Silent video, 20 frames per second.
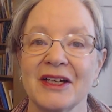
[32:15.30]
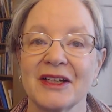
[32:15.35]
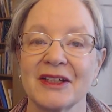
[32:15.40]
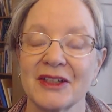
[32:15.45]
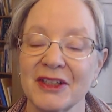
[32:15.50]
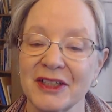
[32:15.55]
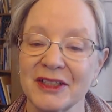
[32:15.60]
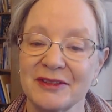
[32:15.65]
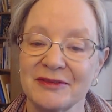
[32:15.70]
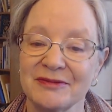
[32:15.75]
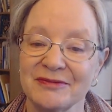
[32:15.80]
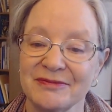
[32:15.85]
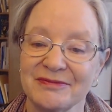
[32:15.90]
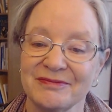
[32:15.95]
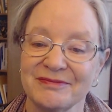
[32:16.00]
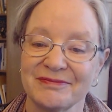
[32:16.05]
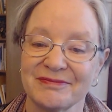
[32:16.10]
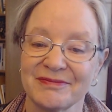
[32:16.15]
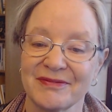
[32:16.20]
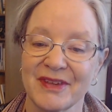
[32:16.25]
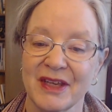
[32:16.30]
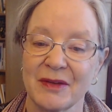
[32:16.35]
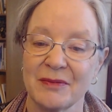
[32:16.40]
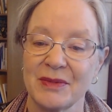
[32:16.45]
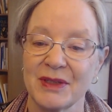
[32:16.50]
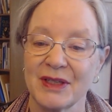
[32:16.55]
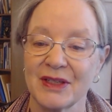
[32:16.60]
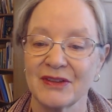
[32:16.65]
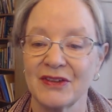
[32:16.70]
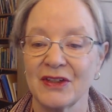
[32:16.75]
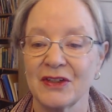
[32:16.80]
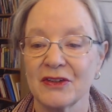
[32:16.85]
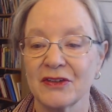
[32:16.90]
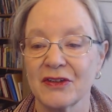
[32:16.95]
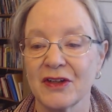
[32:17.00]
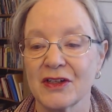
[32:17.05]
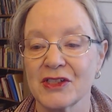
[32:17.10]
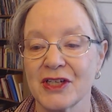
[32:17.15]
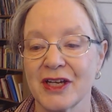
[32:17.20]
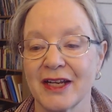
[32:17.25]
Good, because here's
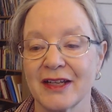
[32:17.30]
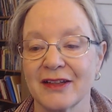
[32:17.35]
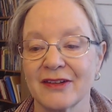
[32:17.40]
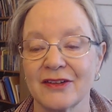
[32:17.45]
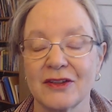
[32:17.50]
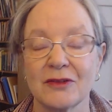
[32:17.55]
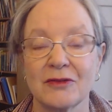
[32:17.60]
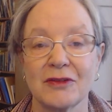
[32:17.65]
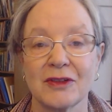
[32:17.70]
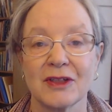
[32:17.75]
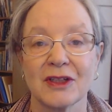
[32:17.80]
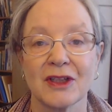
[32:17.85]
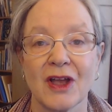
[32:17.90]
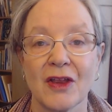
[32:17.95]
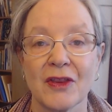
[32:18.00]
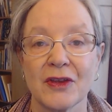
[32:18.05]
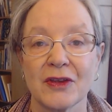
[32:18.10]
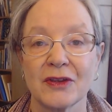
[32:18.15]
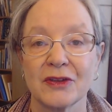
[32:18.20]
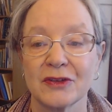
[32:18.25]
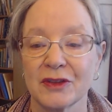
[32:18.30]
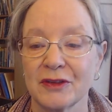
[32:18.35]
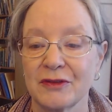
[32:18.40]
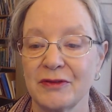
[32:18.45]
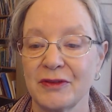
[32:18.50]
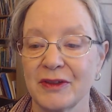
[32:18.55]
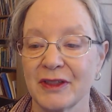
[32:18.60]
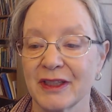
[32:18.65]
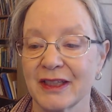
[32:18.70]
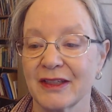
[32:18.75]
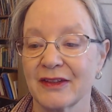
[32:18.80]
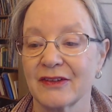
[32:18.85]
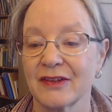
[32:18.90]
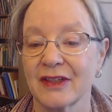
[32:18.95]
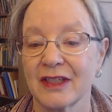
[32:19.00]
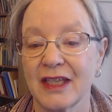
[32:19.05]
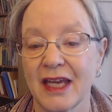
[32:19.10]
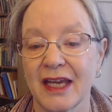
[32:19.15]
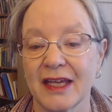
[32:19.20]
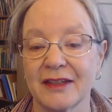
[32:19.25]
our chance to feel all those good feelings
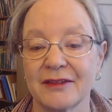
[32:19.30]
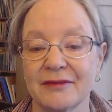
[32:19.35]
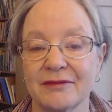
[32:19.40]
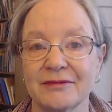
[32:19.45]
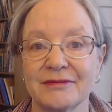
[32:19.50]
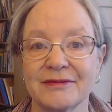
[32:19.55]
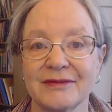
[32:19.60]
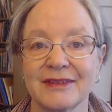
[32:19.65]
again.